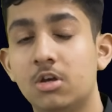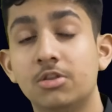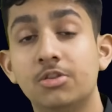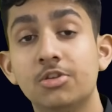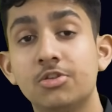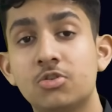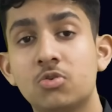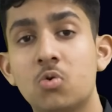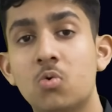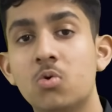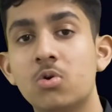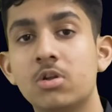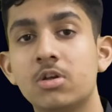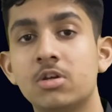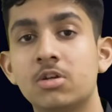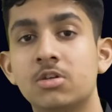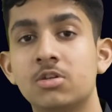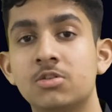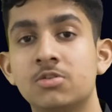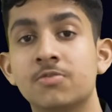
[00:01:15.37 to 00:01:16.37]
This code
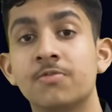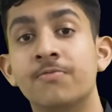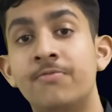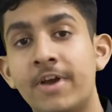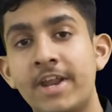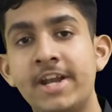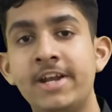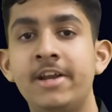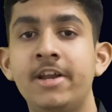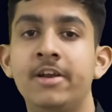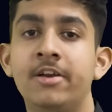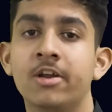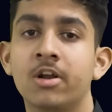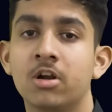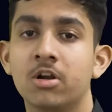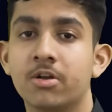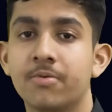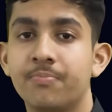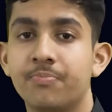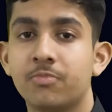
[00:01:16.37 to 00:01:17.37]
is very
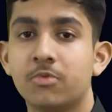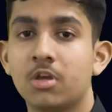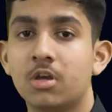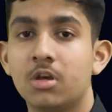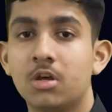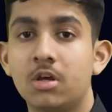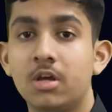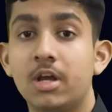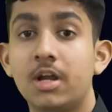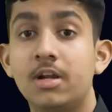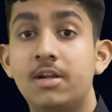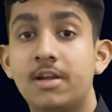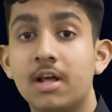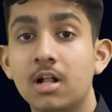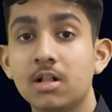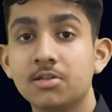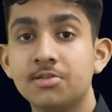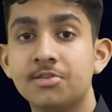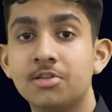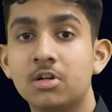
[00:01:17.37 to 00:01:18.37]
detailed. It
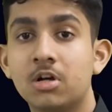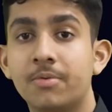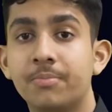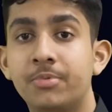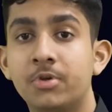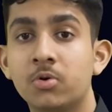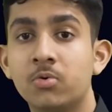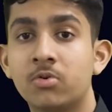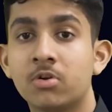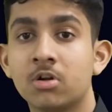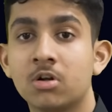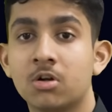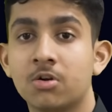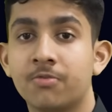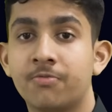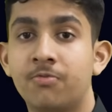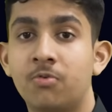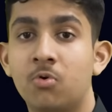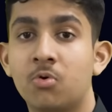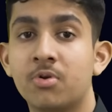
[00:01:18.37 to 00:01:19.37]
tells the computer or
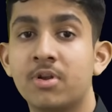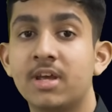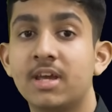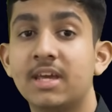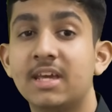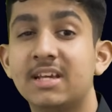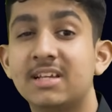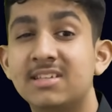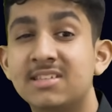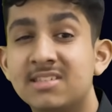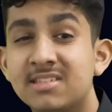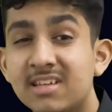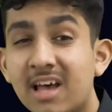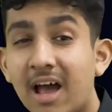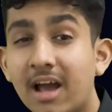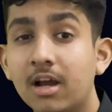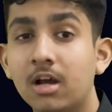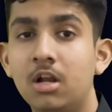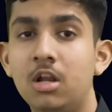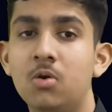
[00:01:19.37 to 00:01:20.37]
phone
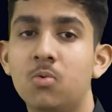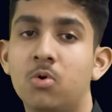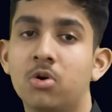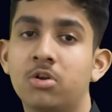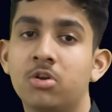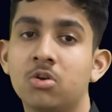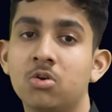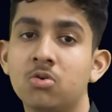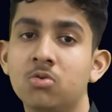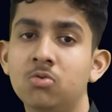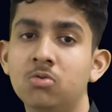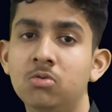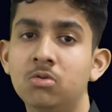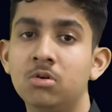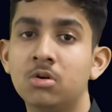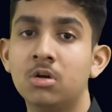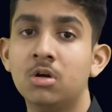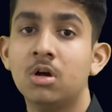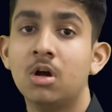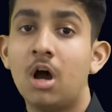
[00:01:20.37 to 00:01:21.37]
exactly what to do,
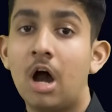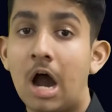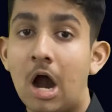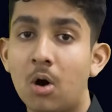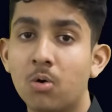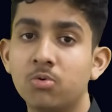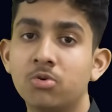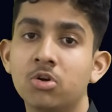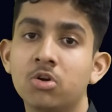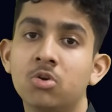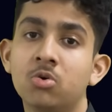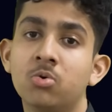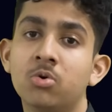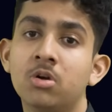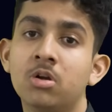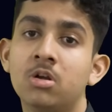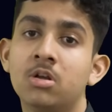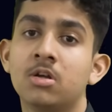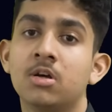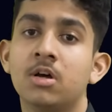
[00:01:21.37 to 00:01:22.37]
how to do
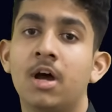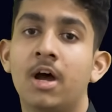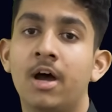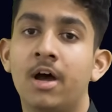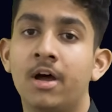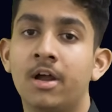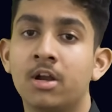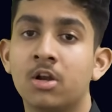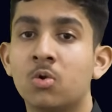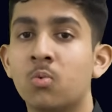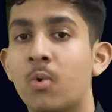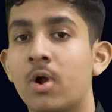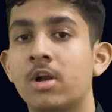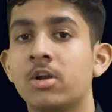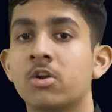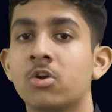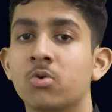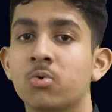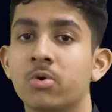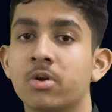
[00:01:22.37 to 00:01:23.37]
it, and when
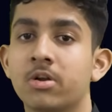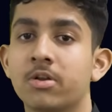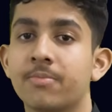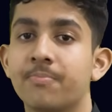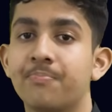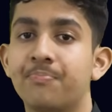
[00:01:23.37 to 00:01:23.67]
to do it.